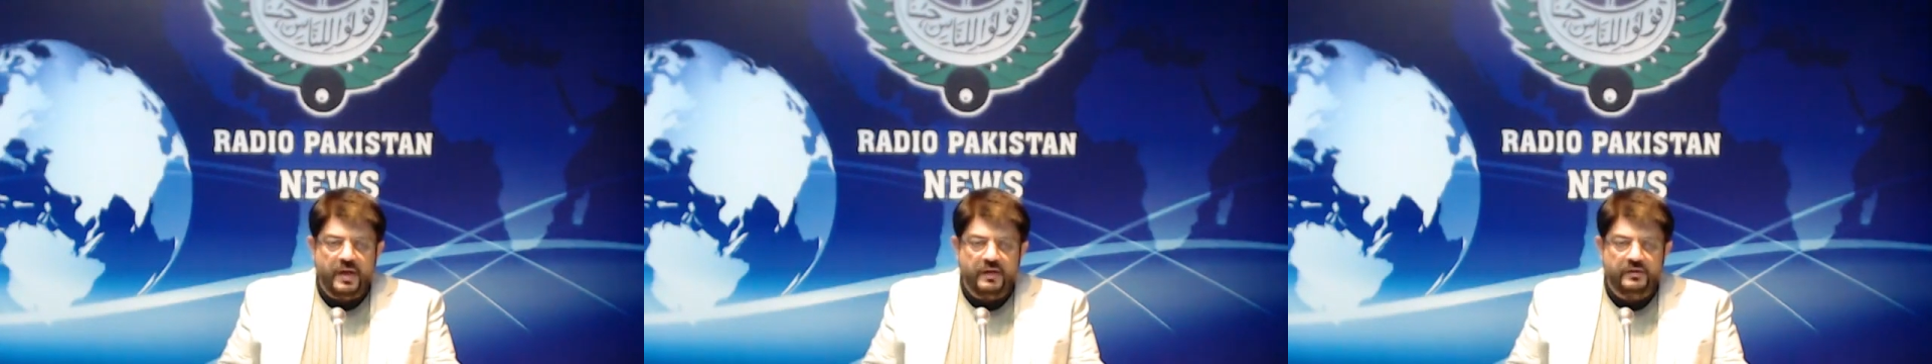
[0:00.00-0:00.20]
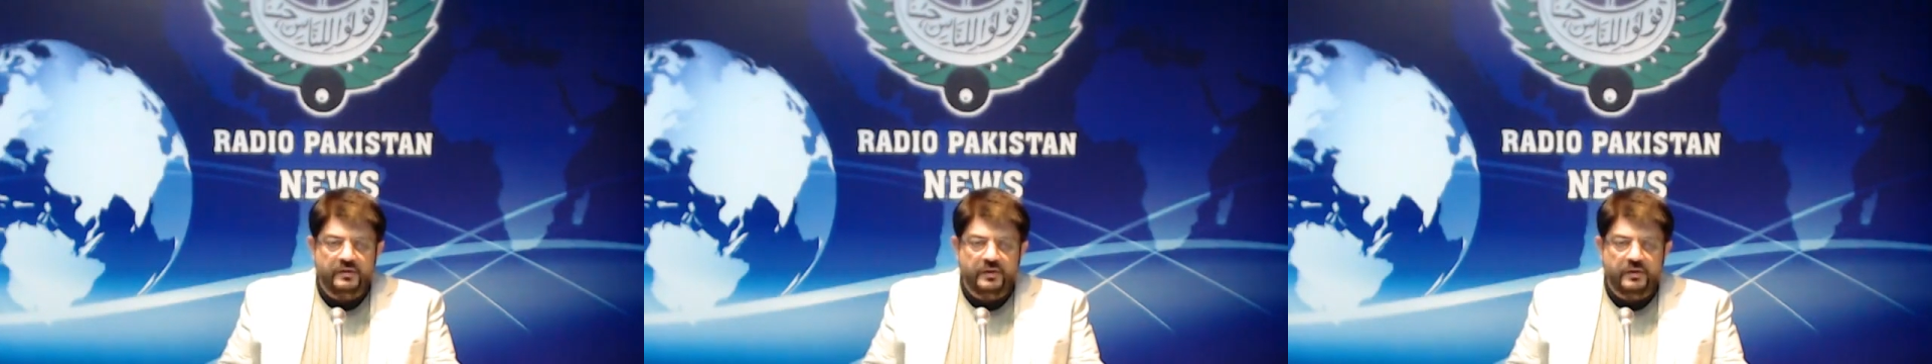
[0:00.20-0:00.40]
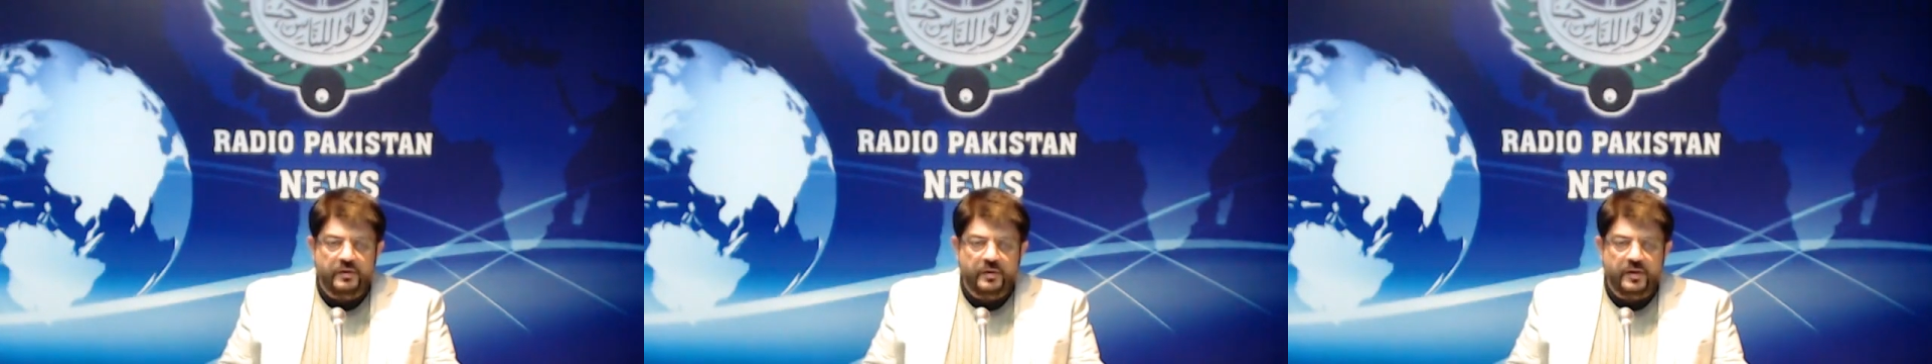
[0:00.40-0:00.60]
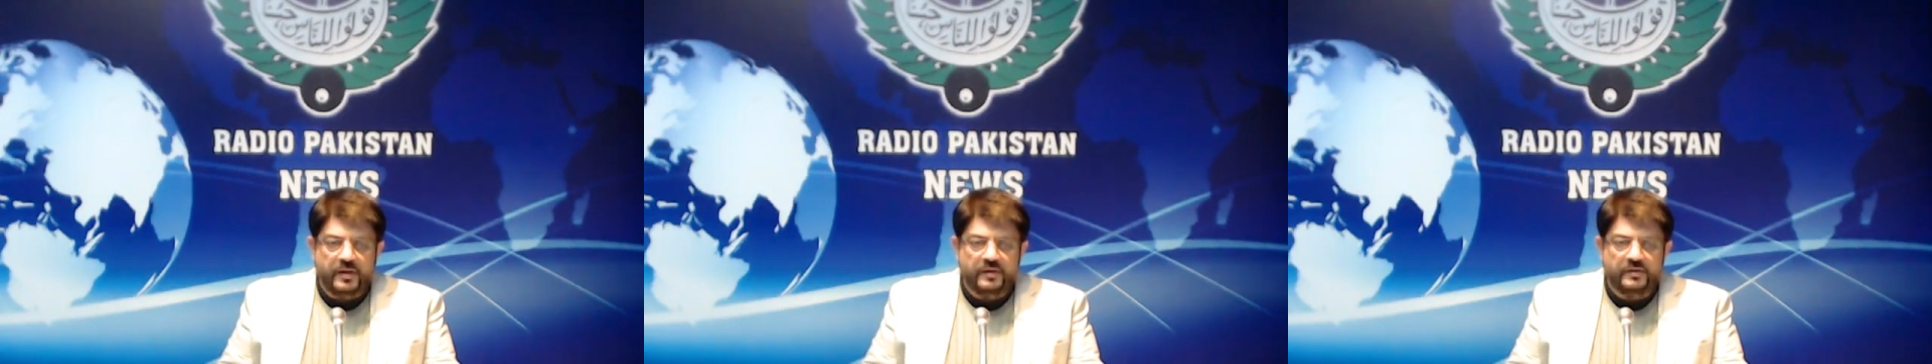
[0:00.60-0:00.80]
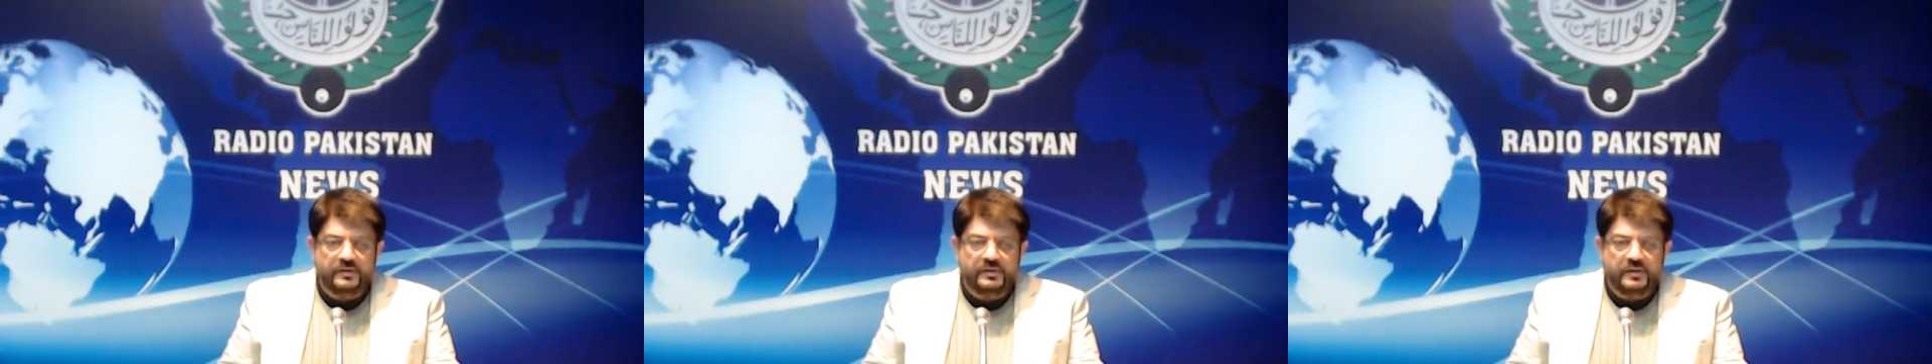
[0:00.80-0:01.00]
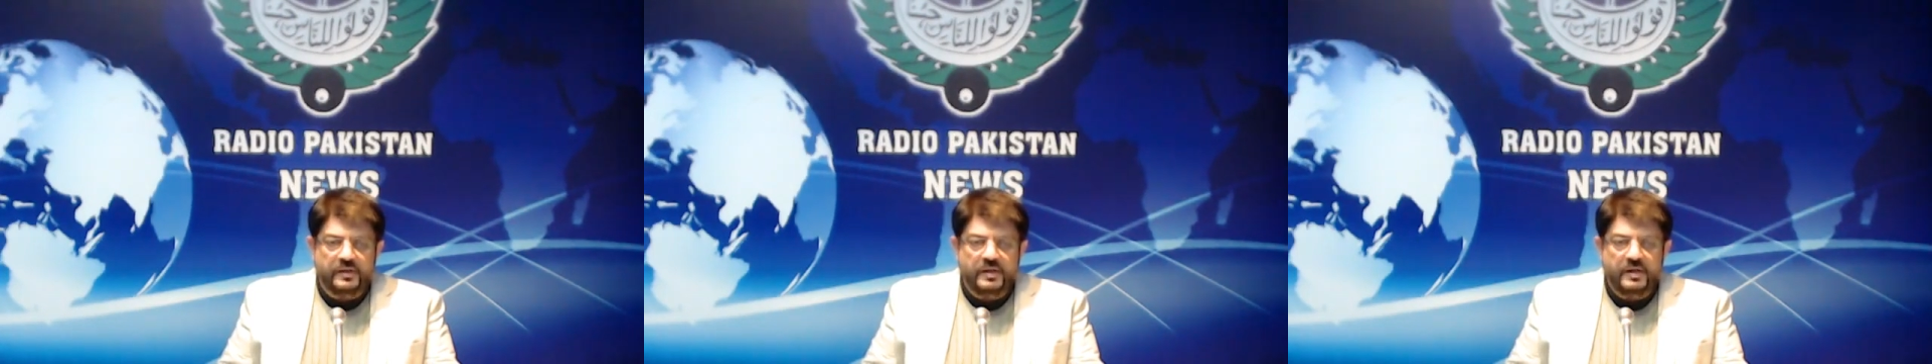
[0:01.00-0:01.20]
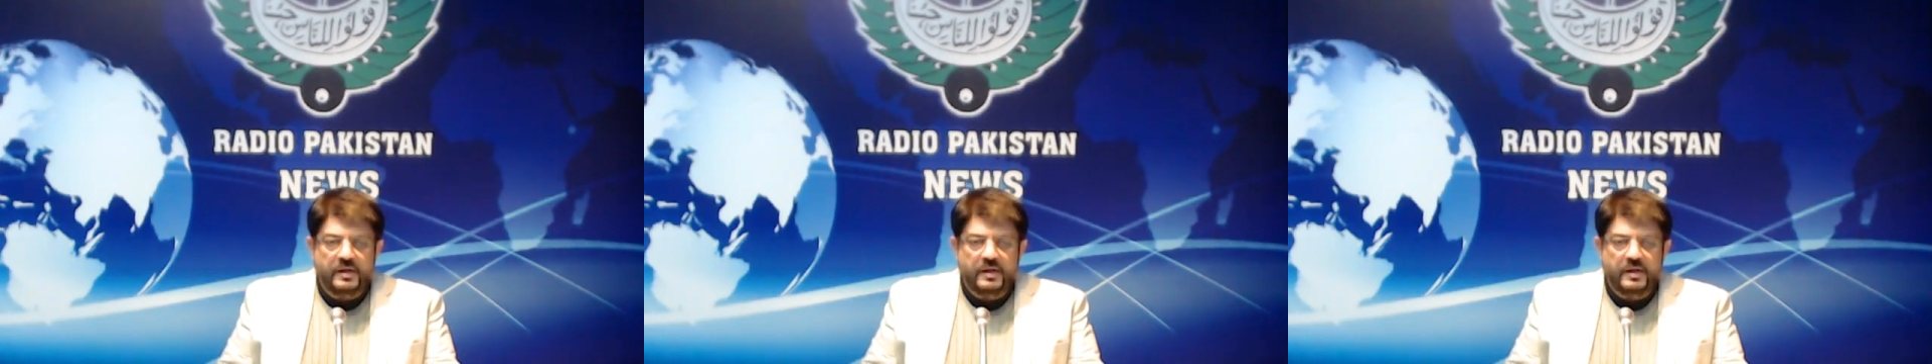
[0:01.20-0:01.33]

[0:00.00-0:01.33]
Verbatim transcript: has increased